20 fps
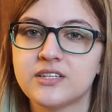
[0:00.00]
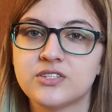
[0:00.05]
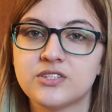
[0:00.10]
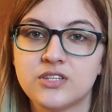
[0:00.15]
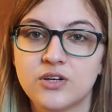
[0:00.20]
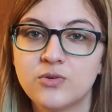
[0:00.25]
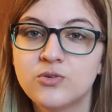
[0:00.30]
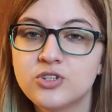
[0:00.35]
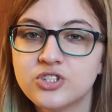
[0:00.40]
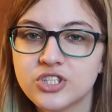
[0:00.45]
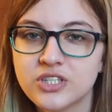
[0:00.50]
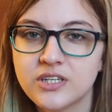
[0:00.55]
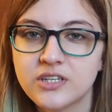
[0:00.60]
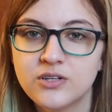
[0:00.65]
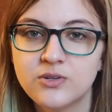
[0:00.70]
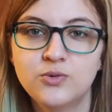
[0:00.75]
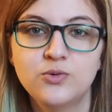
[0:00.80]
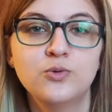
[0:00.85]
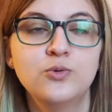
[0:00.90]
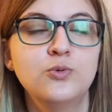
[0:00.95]

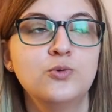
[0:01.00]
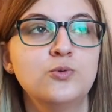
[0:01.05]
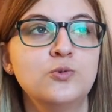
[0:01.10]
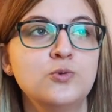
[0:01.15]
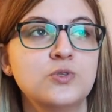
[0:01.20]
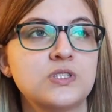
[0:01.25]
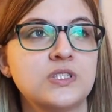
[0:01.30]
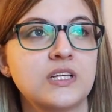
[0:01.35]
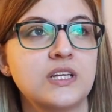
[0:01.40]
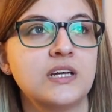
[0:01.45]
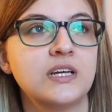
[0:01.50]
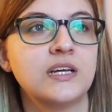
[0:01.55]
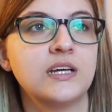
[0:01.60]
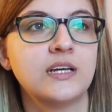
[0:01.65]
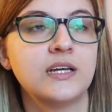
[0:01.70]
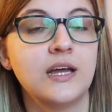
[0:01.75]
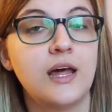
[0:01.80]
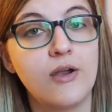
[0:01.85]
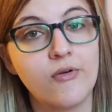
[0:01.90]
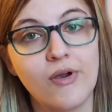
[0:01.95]
soldier who's
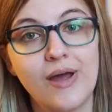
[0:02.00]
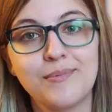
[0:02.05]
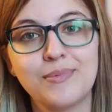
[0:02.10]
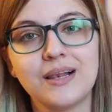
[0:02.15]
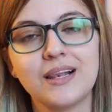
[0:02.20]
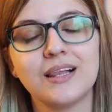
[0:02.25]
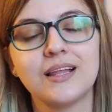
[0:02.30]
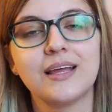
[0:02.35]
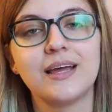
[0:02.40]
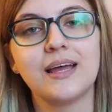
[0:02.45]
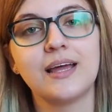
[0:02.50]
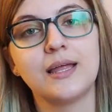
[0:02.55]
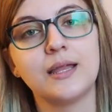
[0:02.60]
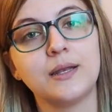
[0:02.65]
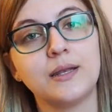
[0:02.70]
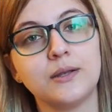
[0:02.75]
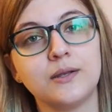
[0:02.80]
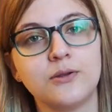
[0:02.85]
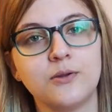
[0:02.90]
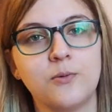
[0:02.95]
a rebel
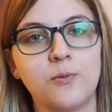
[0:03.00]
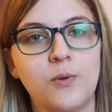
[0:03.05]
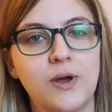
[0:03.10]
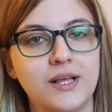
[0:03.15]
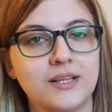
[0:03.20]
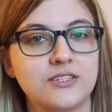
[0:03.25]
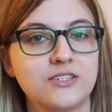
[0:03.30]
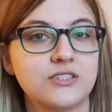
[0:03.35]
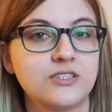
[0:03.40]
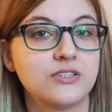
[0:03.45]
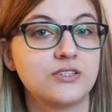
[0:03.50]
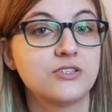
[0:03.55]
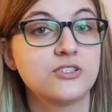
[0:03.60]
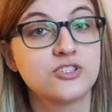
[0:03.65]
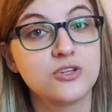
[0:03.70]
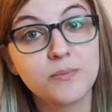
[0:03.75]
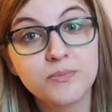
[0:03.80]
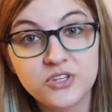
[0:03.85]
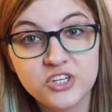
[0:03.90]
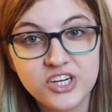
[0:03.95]
and wants
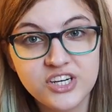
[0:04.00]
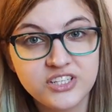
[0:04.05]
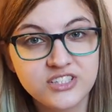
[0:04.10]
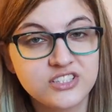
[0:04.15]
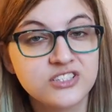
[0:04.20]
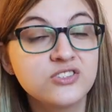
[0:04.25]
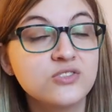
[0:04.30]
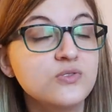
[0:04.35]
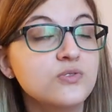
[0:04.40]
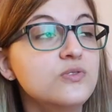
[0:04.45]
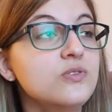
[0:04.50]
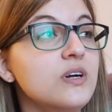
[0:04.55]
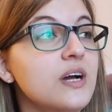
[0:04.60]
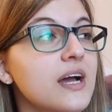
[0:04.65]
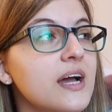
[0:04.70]
some changes too,